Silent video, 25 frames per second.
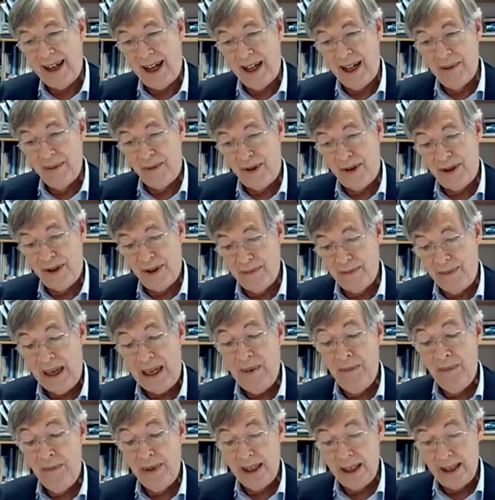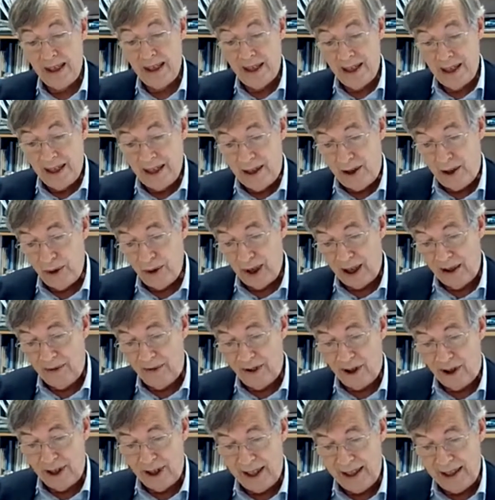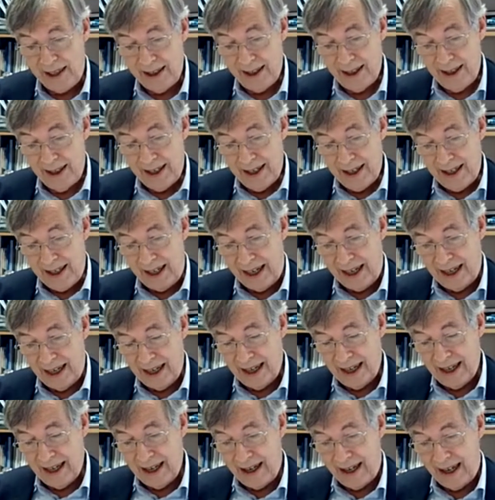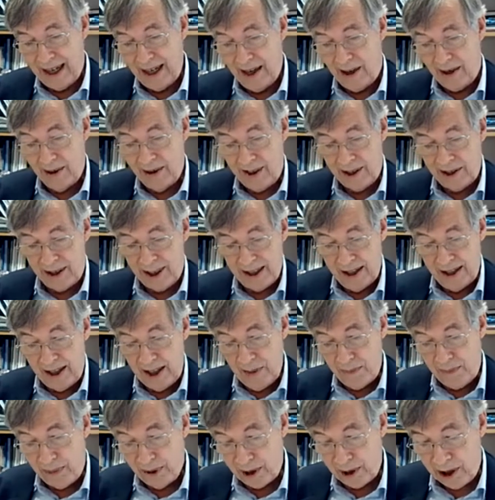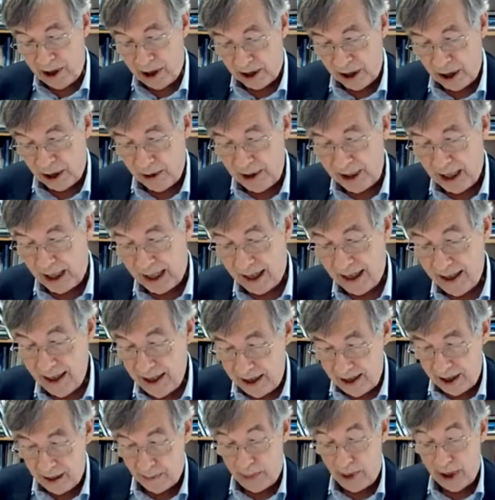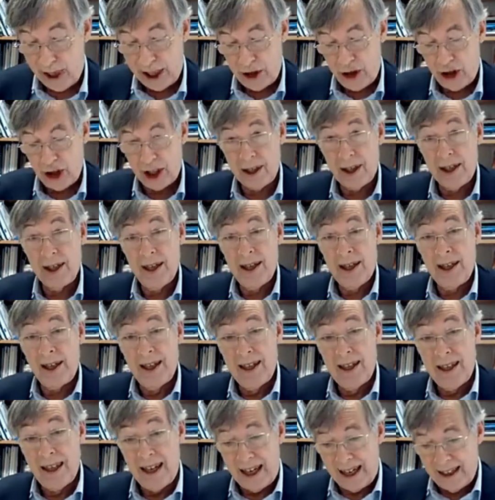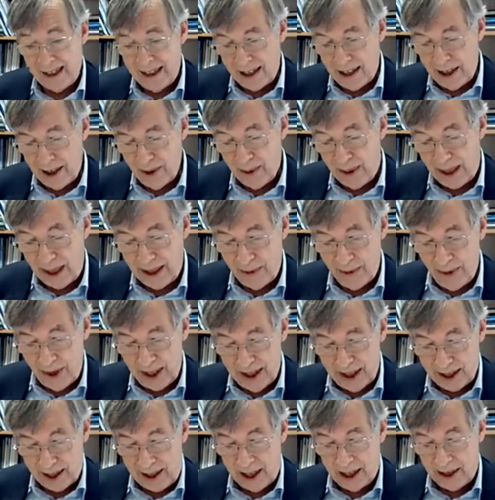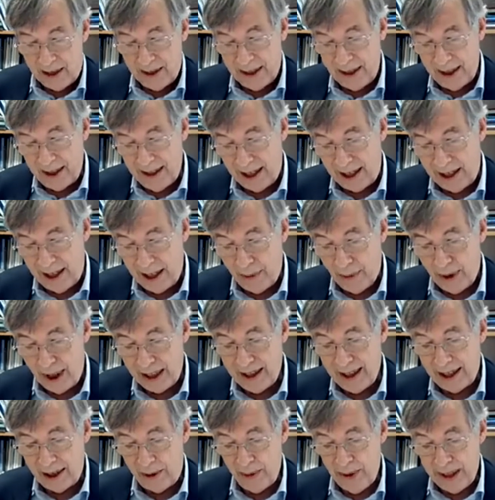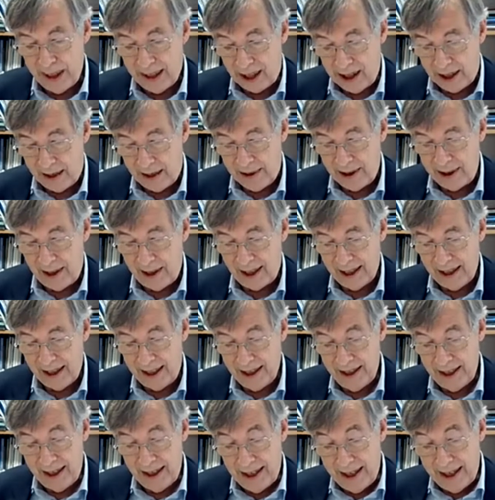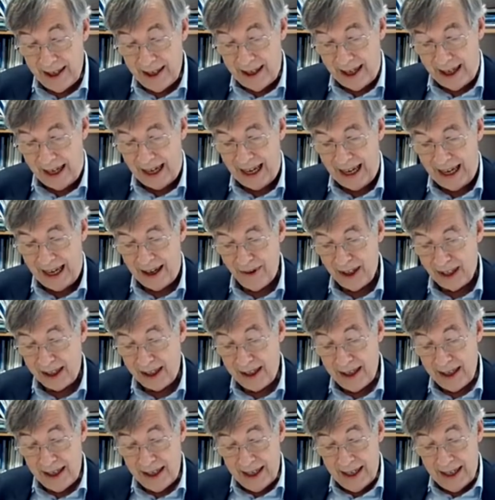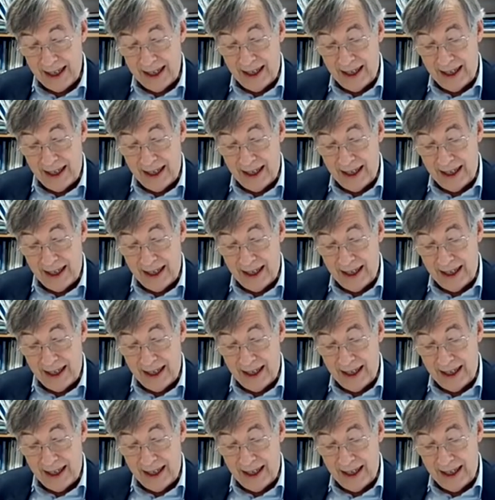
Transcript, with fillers: helped maybe to avoid a longer and deeper corona depression than the one that we are currently having.